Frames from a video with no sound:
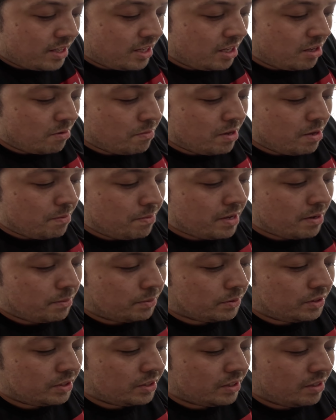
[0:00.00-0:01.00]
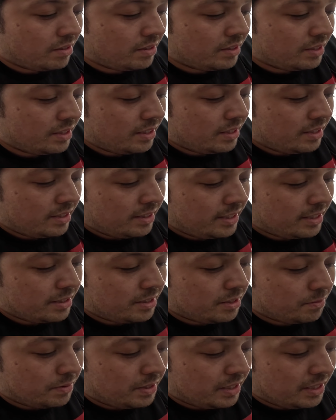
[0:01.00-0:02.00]
And you may be able to
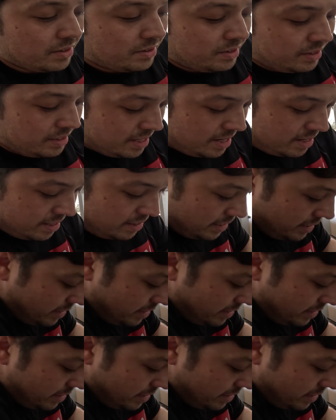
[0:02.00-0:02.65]
get something else to kind of